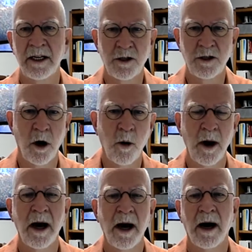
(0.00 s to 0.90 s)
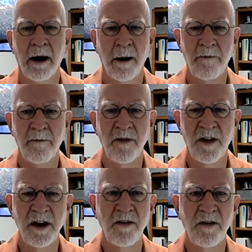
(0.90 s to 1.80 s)
And so
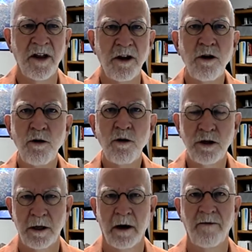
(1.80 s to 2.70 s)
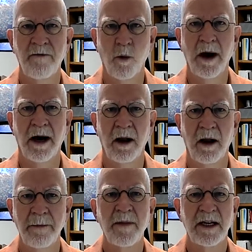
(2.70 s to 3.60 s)
the use of the
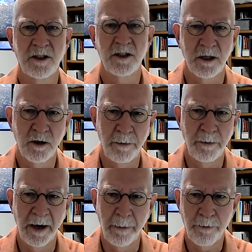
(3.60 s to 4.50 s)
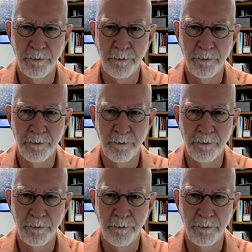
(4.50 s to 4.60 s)
well should be